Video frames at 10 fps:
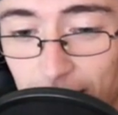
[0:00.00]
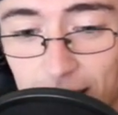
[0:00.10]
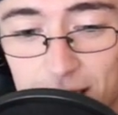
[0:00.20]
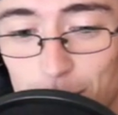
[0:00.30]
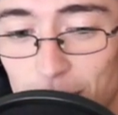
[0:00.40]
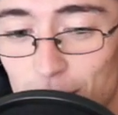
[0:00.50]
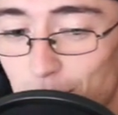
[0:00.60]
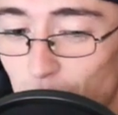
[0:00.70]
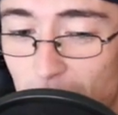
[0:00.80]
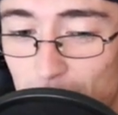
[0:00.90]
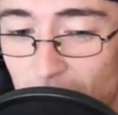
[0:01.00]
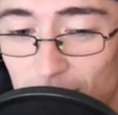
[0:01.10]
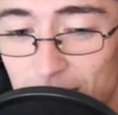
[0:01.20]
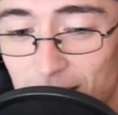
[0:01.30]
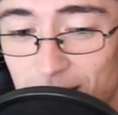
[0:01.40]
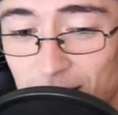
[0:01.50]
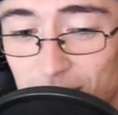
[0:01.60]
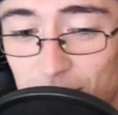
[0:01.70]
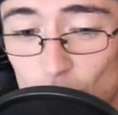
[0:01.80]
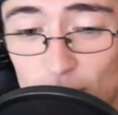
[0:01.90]
That's something that the Rams haven't done
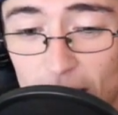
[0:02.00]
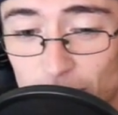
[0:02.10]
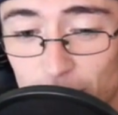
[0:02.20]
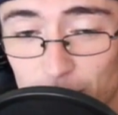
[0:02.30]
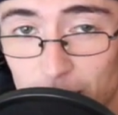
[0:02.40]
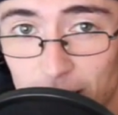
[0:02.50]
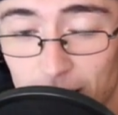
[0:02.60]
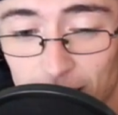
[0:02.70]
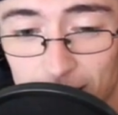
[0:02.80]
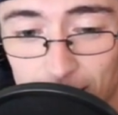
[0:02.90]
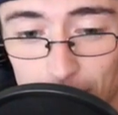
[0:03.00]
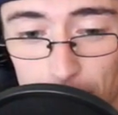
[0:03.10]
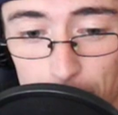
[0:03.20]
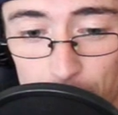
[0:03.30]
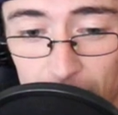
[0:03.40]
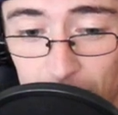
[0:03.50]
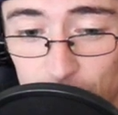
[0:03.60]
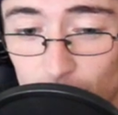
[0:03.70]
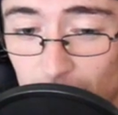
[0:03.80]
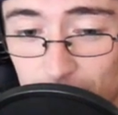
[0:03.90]
since 2003
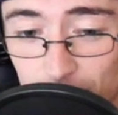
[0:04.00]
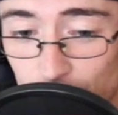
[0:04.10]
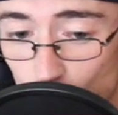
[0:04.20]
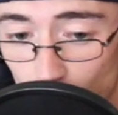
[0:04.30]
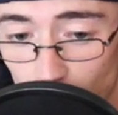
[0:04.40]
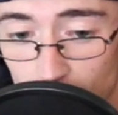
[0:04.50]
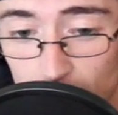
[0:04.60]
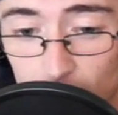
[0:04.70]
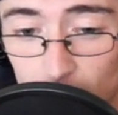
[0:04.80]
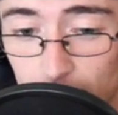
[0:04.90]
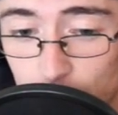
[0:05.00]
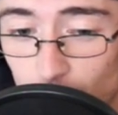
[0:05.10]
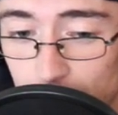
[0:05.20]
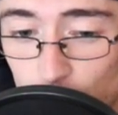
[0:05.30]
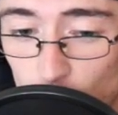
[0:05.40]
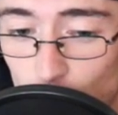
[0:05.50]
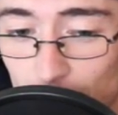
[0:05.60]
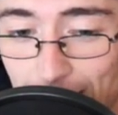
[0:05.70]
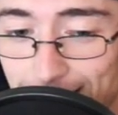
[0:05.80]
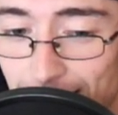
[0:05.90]
and 2004. 2004 they
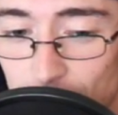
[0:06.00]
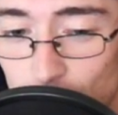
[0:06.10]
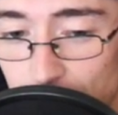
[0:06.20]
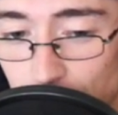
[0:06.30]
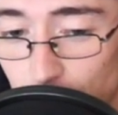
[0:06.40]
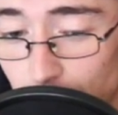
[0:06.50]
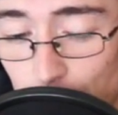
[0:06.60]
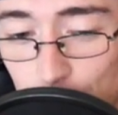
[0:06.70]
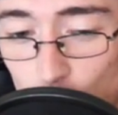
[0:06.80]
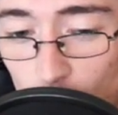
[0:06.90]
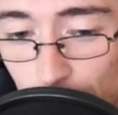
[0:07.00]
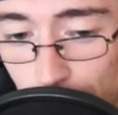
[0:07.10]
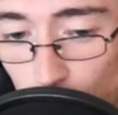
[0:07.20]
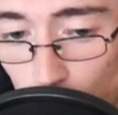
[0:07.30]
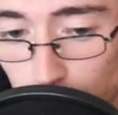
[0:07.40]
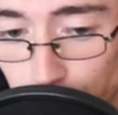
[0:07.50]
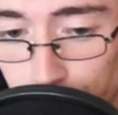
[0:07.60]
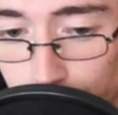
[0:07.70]
went 8-8. 2003 they went 12-4.